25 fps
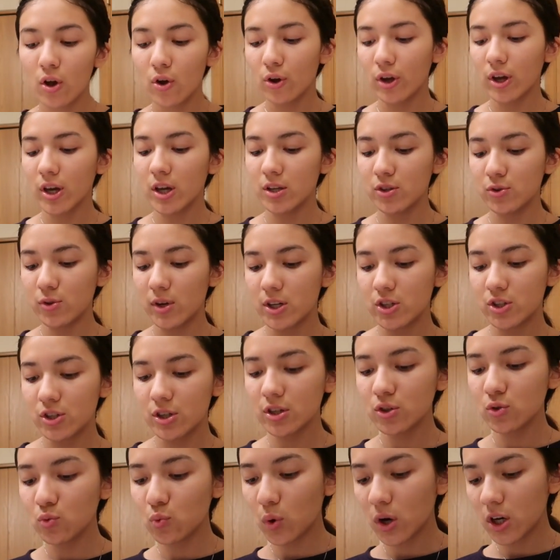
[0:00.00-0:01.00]
Okay, so I
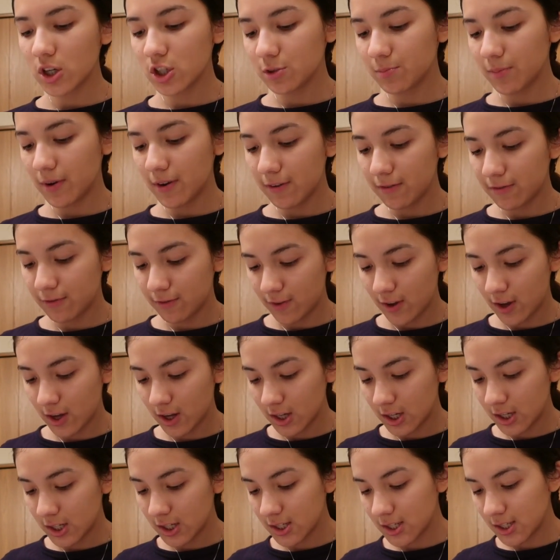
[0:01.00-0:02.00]
just washed my
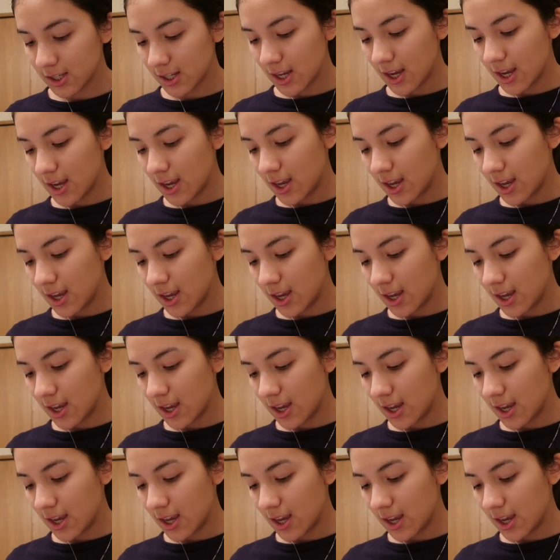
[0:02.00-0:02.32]
face,